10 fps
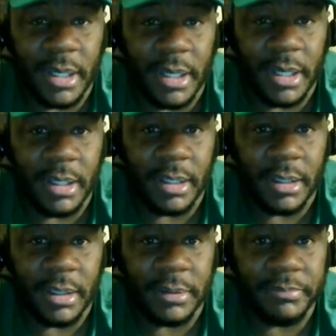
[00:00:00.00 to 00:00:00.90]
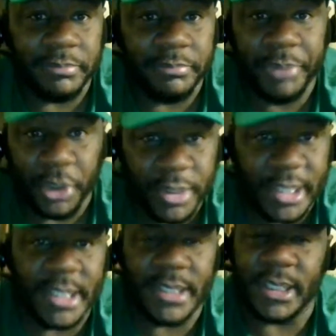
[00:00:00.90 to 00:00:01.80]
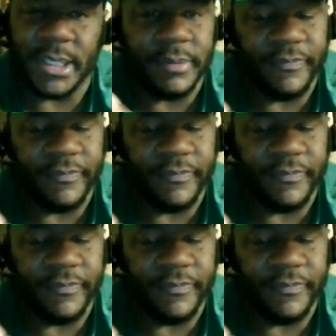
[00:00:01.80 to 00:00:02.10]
uh, buildings and